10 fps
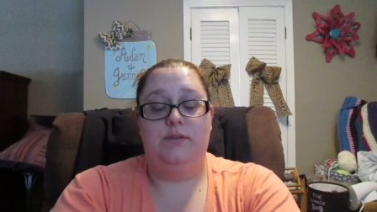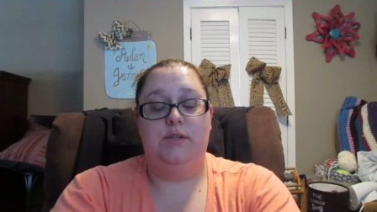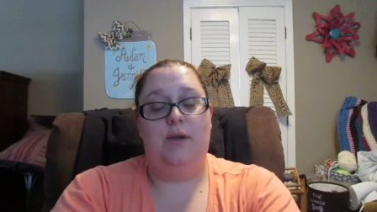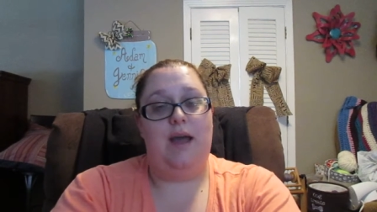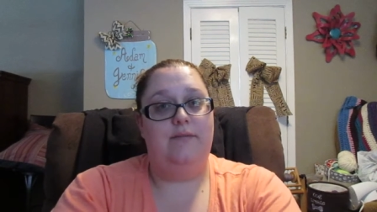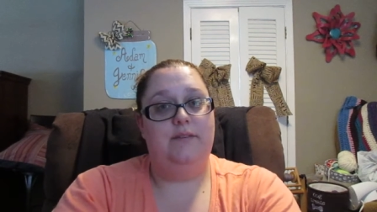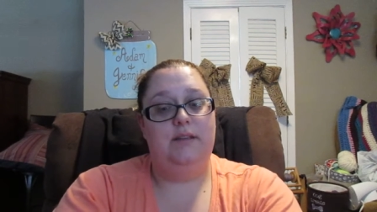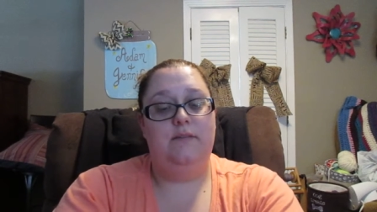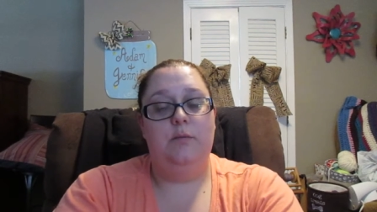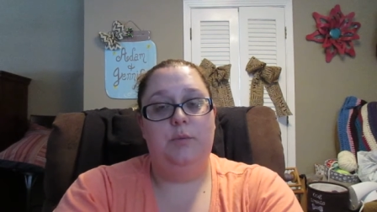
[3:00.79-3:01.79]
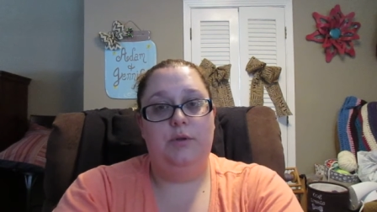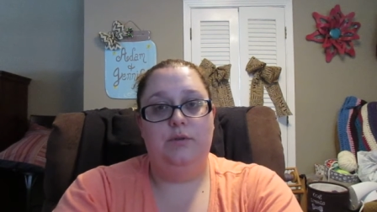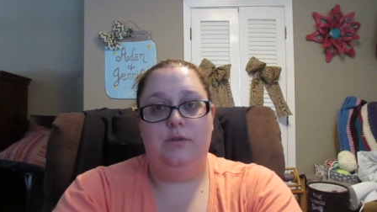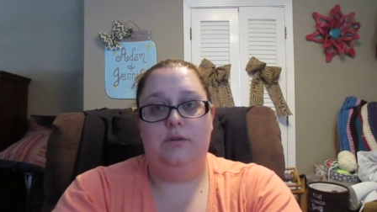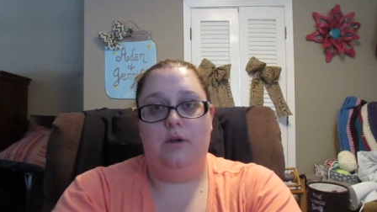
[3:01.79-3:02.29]
So you have to leave your
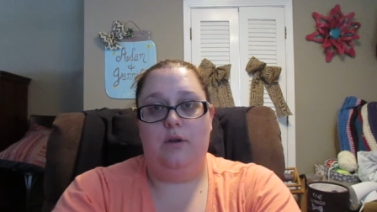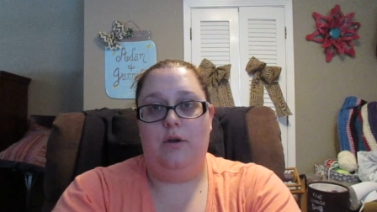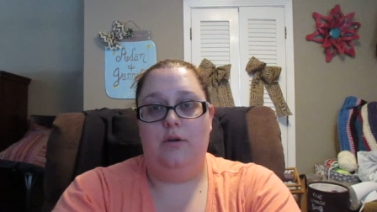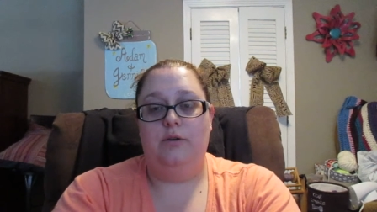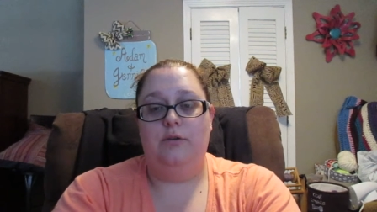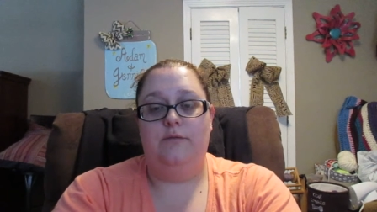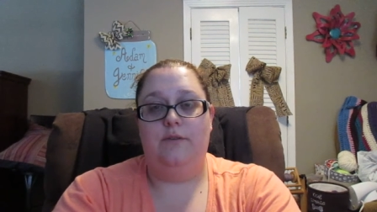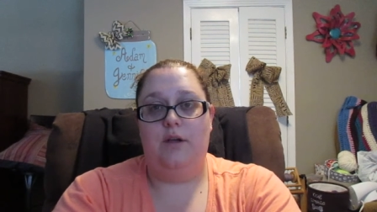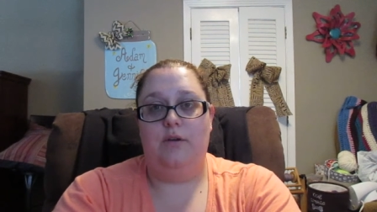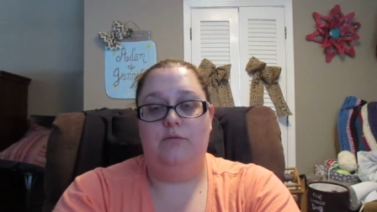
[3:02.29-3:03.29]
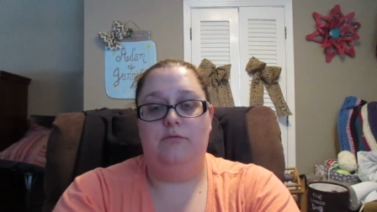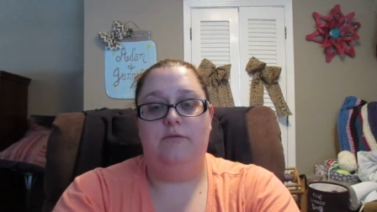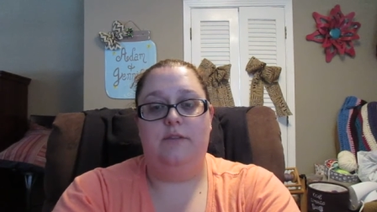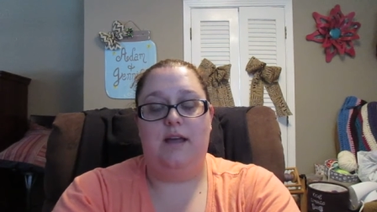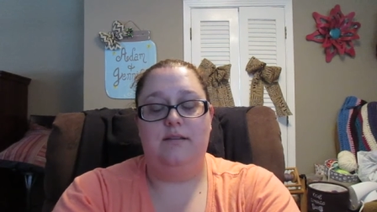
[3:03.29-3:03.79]
Bluetooth on your phone
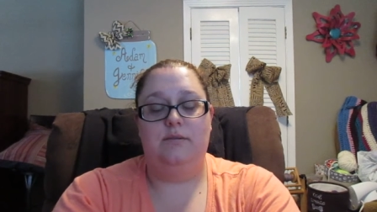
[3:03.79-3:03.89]
for that to